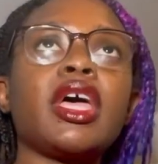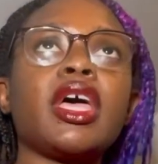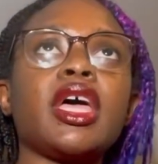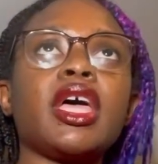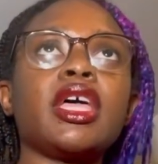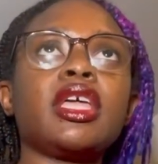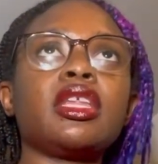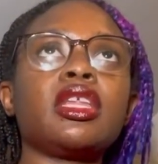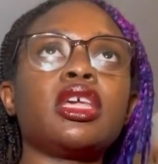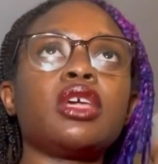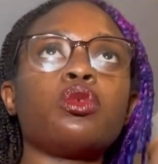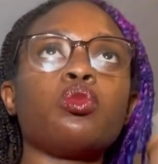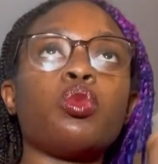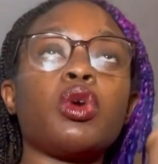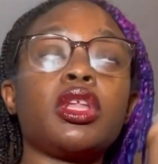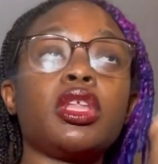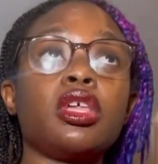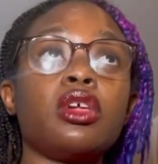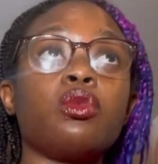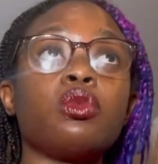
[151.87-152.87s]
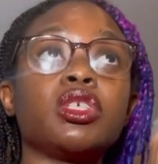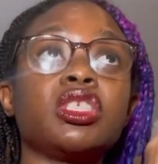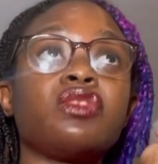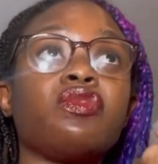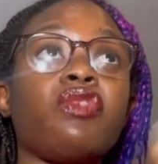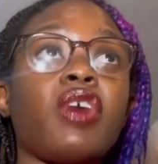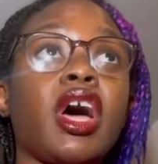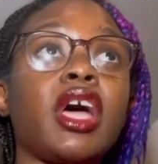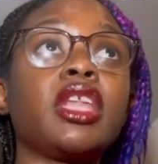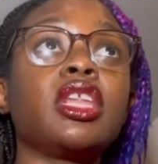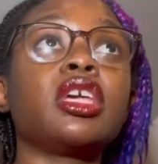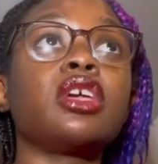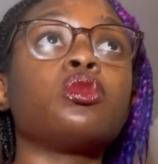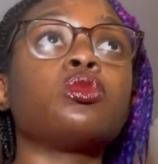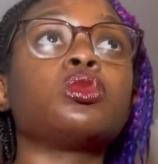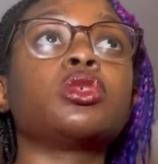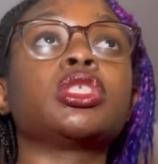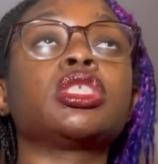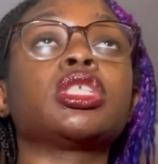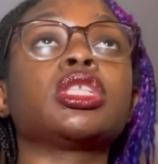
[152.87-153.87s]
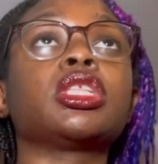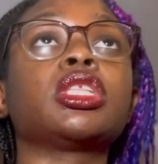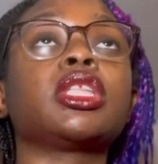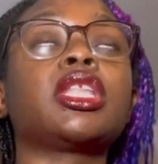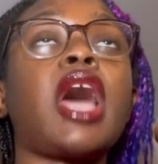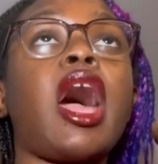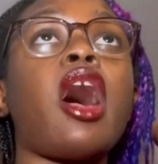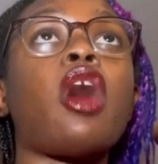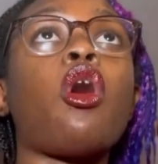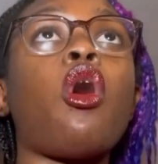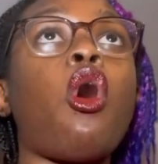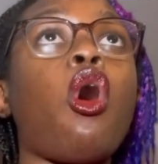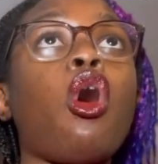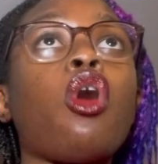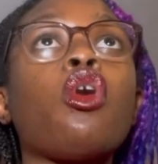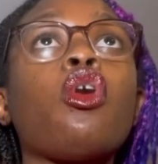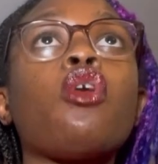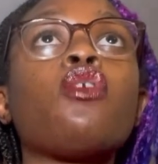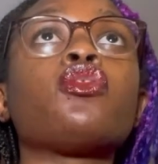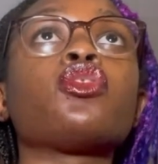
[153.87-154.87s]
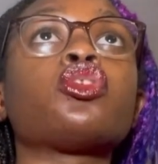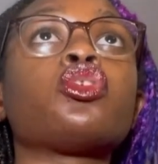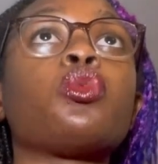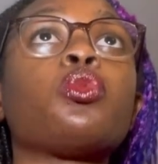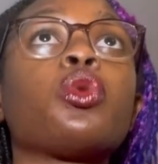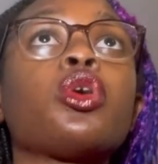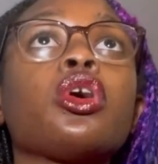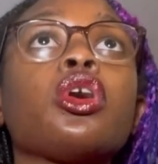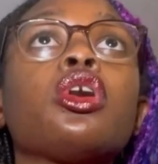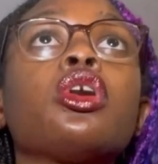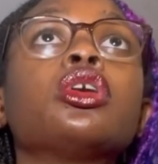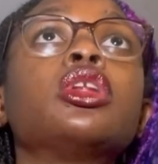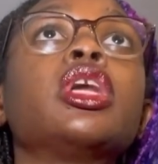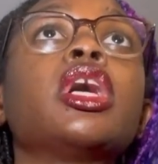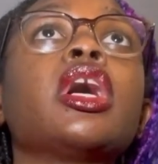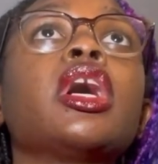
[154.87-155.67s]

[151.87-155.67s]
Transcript: And what he was finding was that all over the world,